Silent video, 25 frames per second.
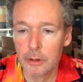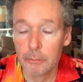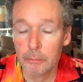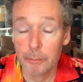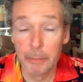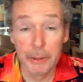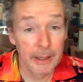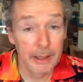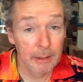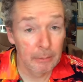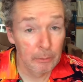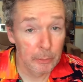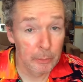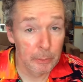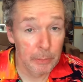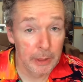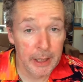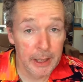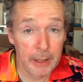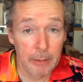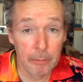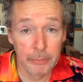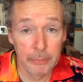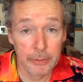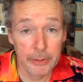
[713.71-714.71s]
but that was my
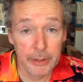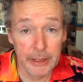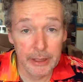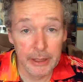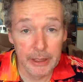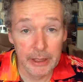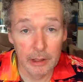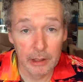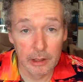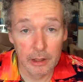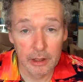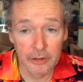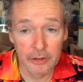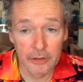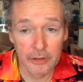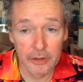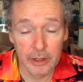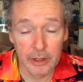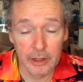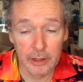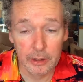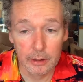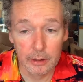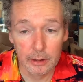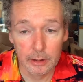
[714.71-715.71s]
album of the year last
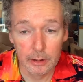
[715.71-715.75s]
year.